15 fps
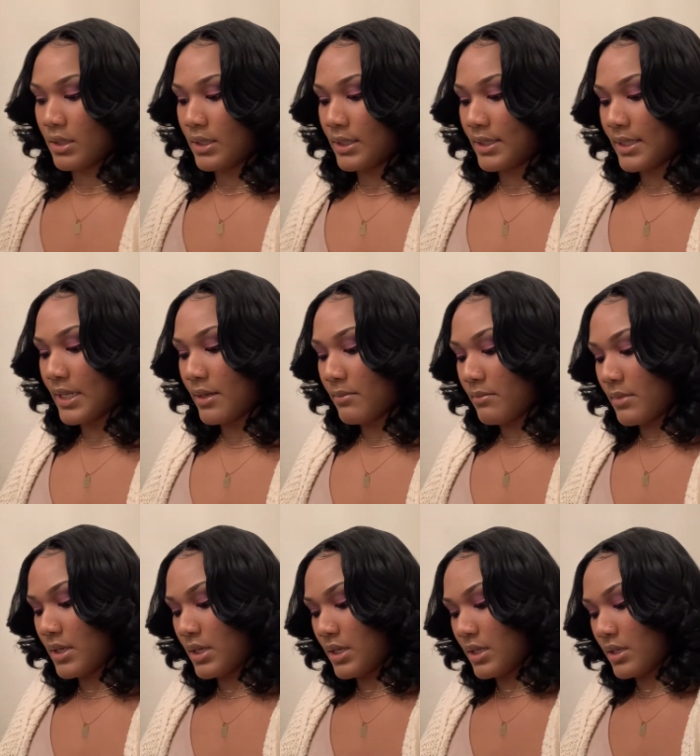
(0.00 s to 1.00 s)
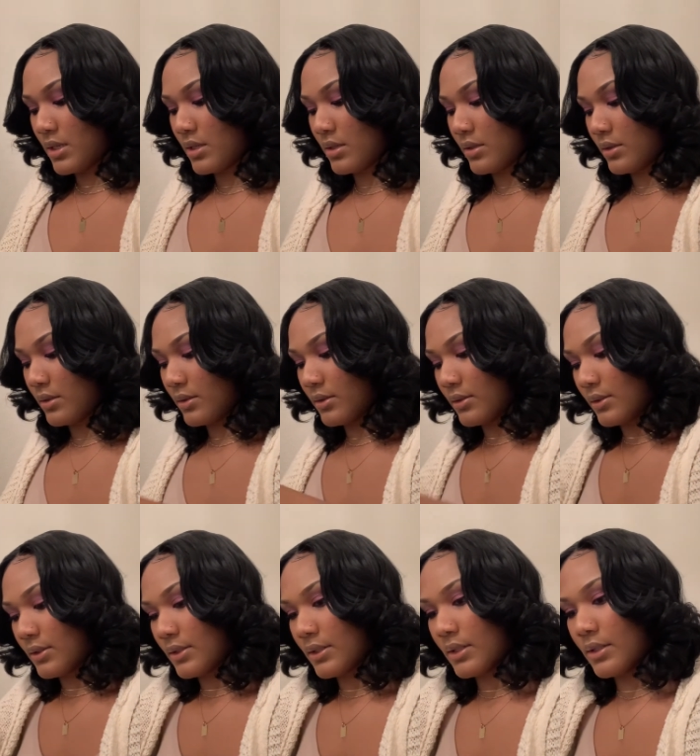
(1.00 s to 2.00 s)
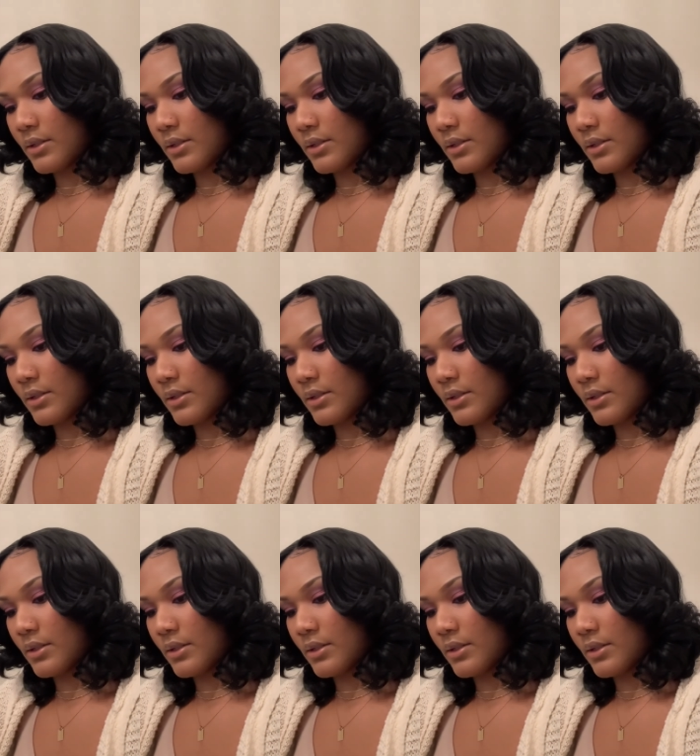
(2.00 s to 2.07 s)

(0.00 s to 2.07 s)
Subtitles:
sent me, let's see.